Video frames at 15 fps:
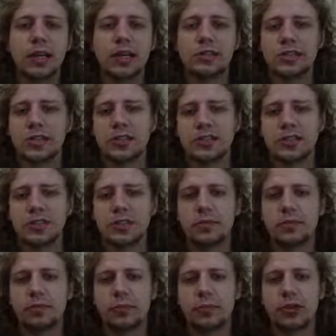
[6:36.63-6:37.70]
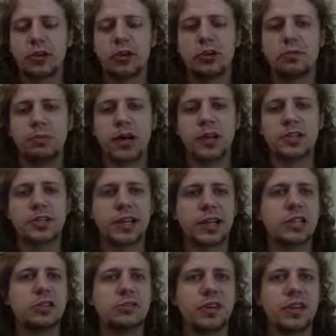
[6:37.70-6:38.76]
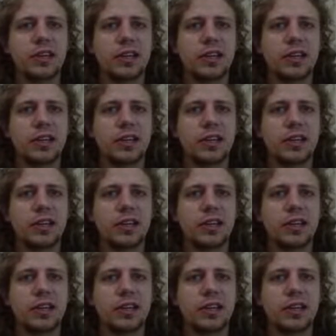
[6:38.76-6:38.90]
and since there are no pawns that can defend